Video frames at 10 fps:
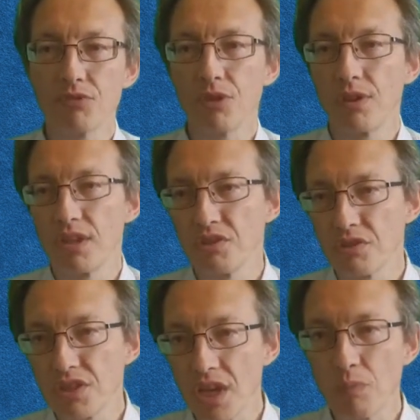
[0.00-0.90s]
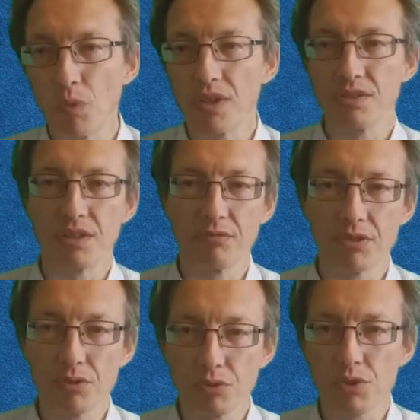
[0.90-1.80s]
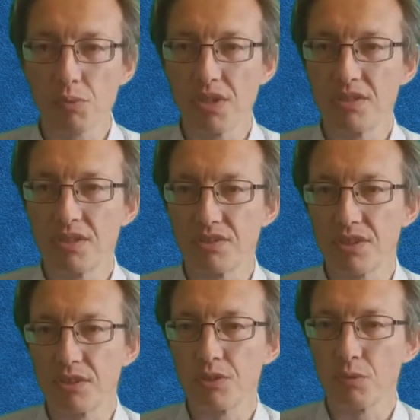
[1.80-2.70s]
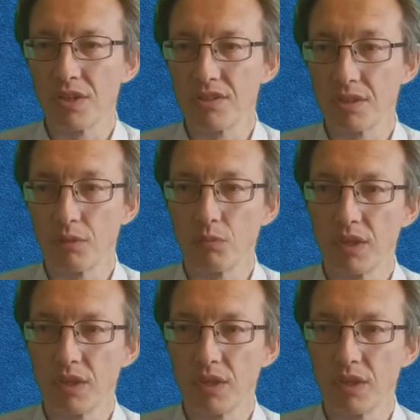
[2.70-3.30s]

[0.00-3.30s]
so there's time wasting, resource wasting, skills wasting,